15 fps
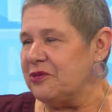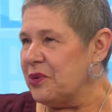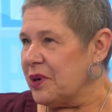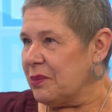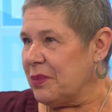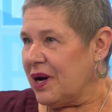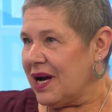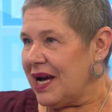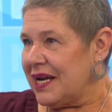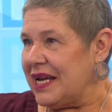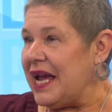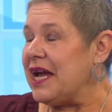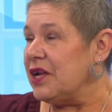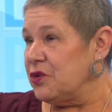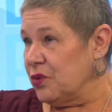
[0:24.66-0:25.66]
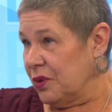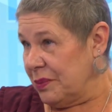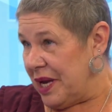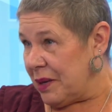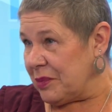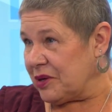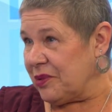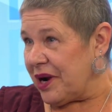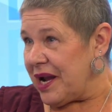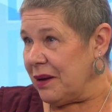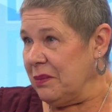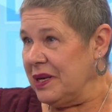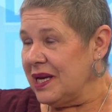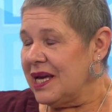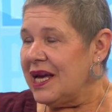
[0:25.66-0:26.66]
for my annual
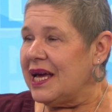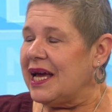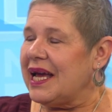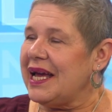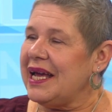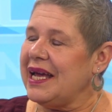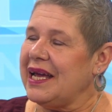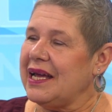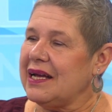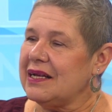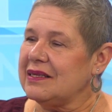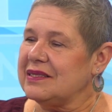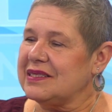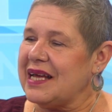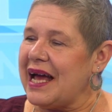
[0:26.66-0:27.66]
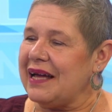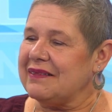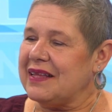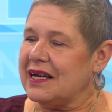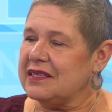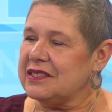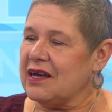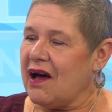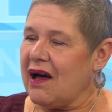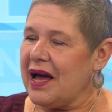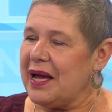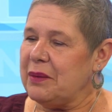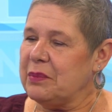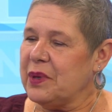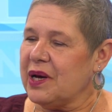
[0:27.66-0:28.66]
mammogram, mm -hmm. and at that
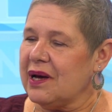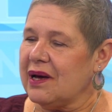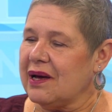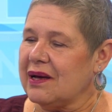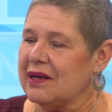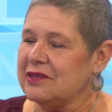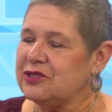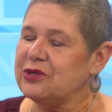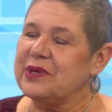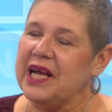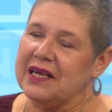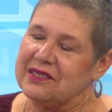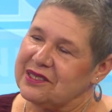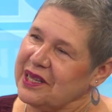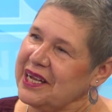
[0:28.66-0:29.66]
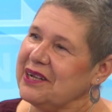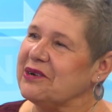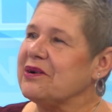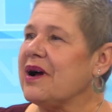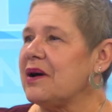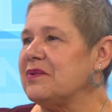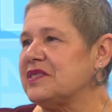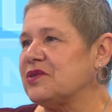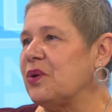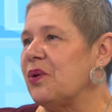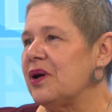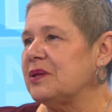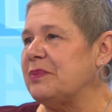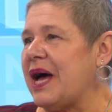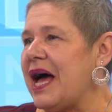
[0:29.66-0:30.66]
time, uh, two days later, I was
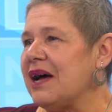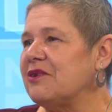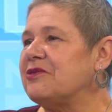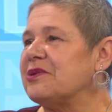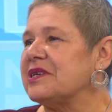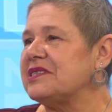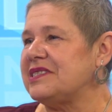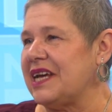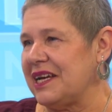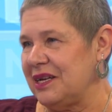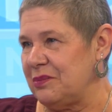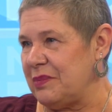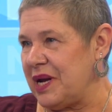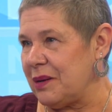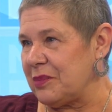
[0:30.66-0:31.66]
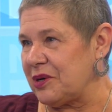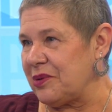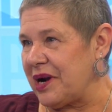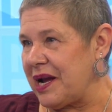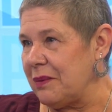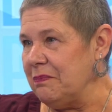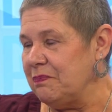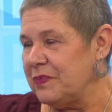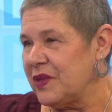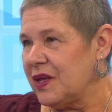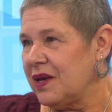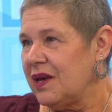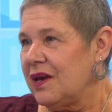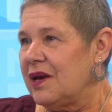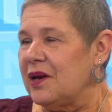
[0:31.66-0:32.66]
called back for a second mammogram.
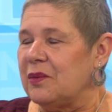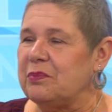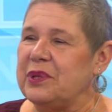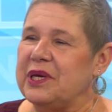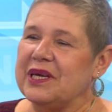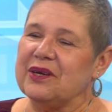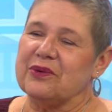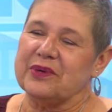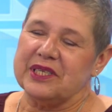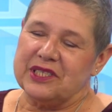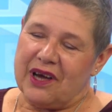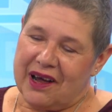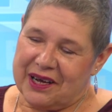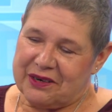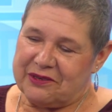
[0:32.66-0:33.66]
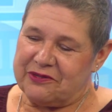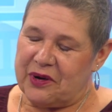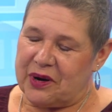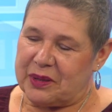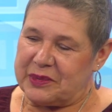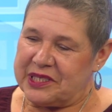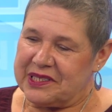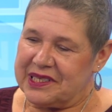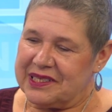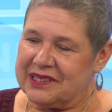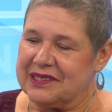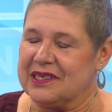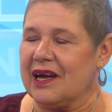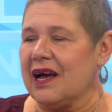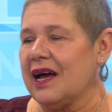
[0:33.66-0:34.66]
Being a retired
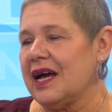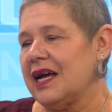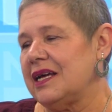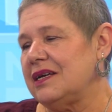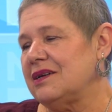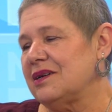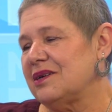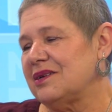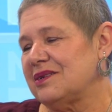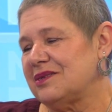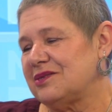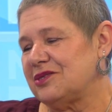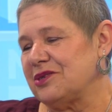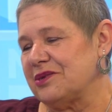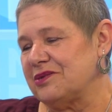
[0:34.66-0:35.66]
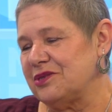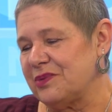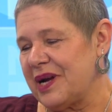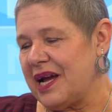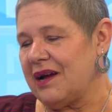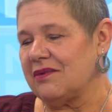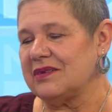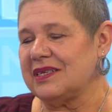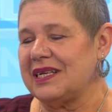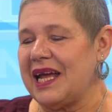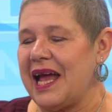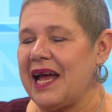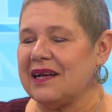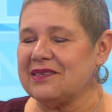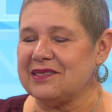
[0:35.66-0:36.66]
pharmacist, I turned around and
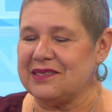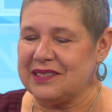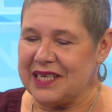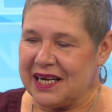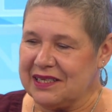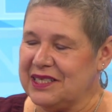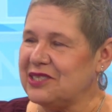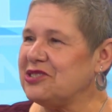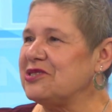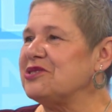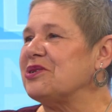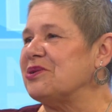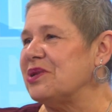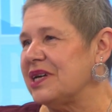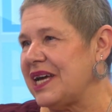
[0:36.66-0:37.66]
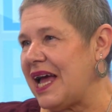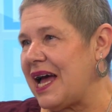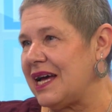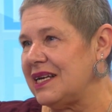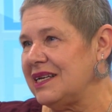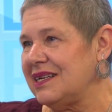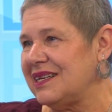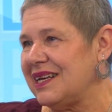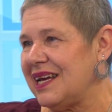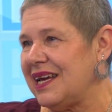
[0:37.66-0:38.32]
asked the technician to look at it,